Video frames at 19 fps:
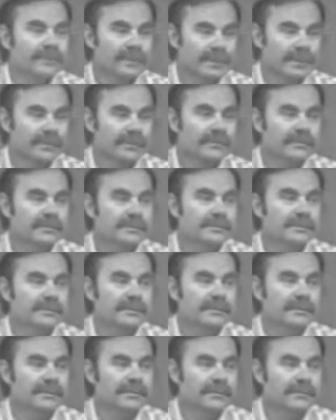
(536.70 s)
the others,
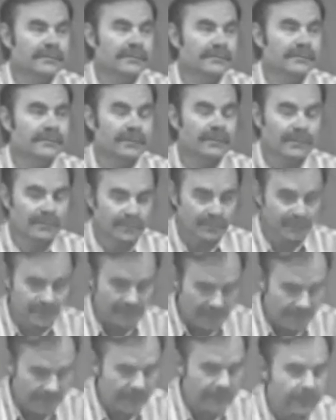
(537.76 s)

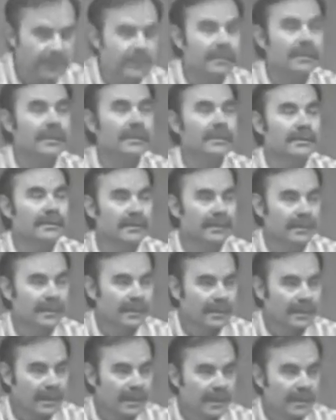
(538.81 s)
Kabinett and
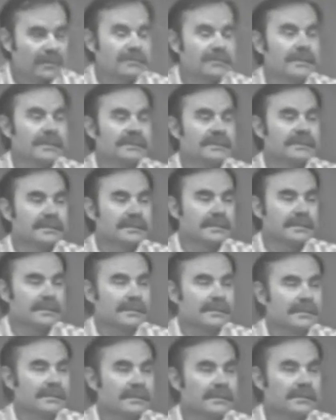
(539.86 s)
Auslese
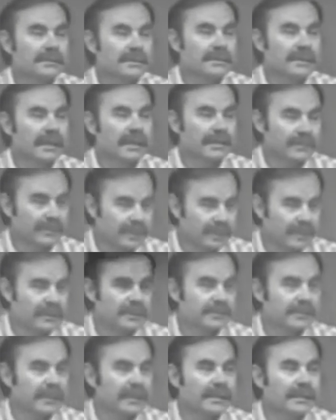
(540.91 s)
and, and
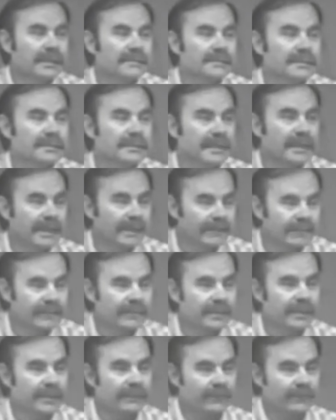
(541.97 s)
Spätlese. They have to
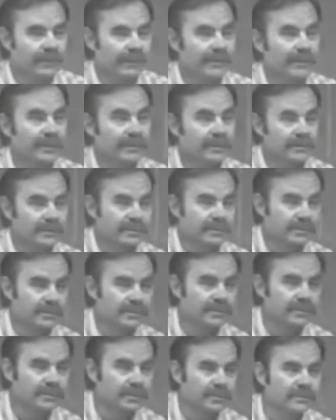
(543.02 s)
be from the
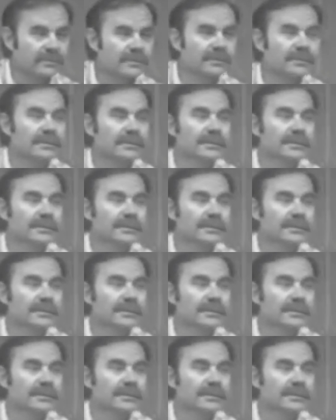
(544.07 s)
juice.